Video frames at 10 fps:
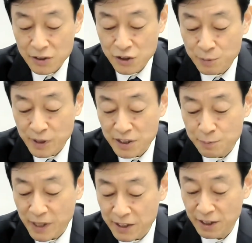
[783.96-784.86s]
stimulus
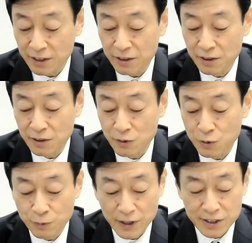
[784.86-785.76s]
spending
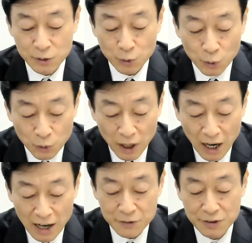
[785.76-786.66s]
to further draw
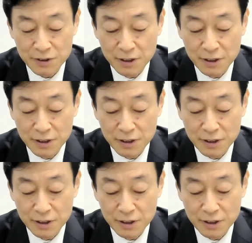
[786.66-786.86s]
out